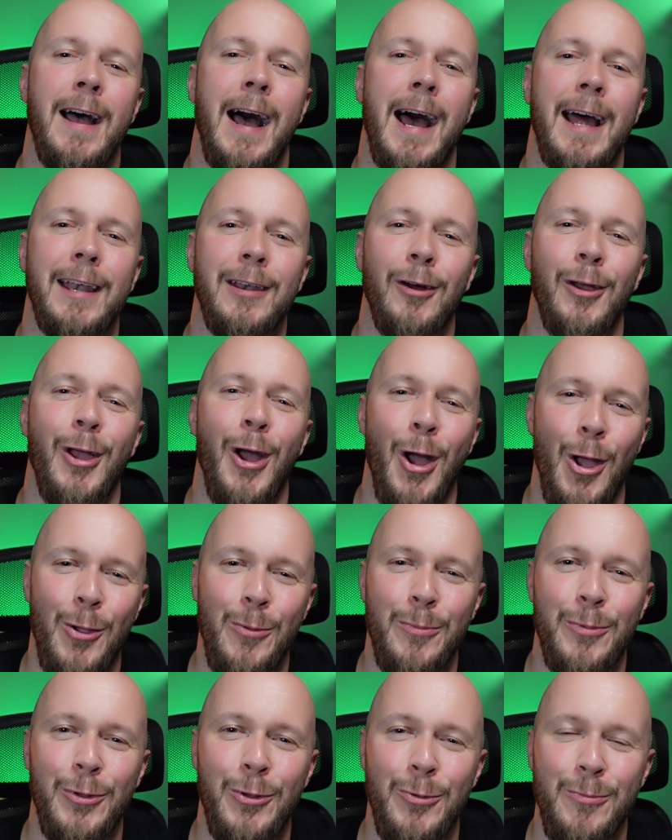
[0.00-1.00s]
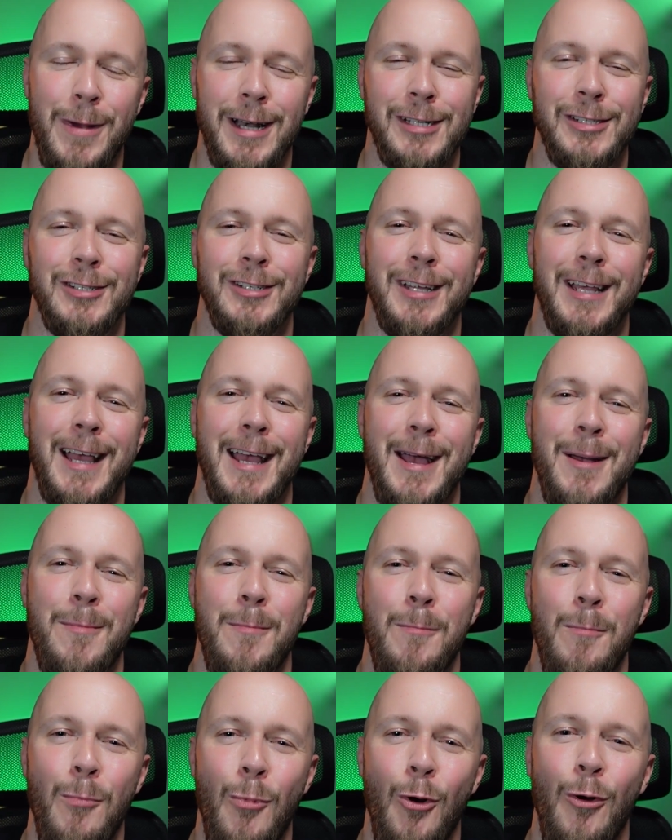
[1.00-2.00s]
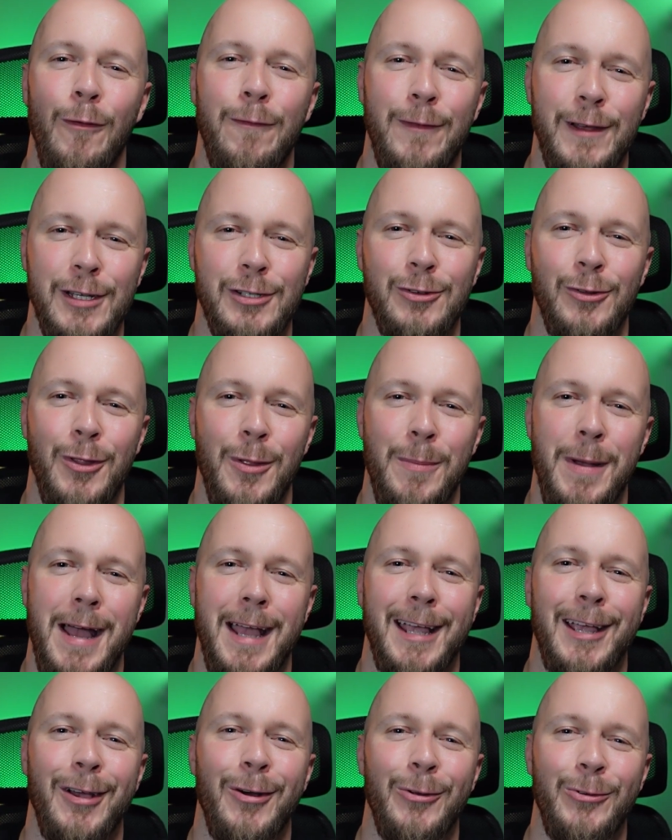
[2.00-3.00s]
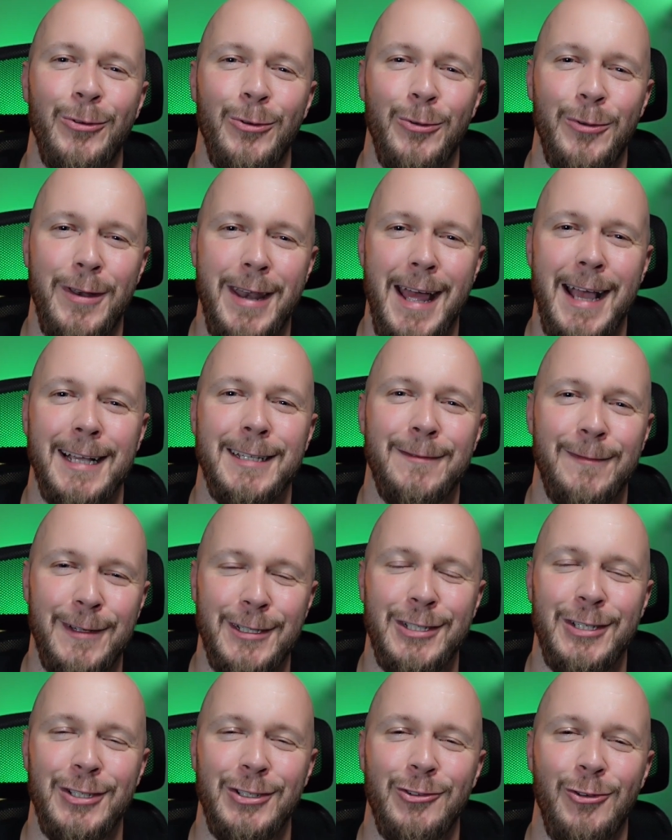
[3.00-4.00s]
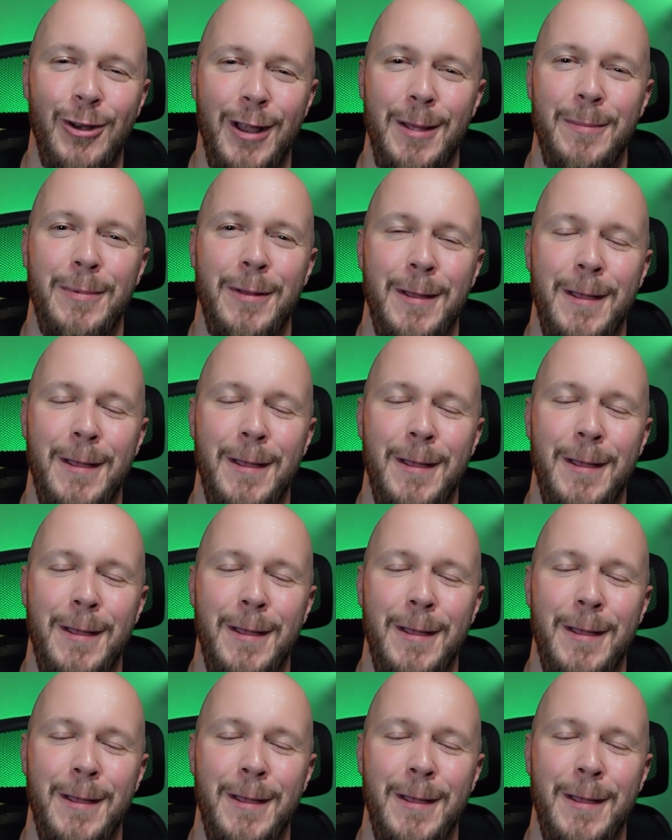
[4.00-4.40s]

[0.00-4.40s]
and I hope you manage to get more fish on the bank on your next fishing trip.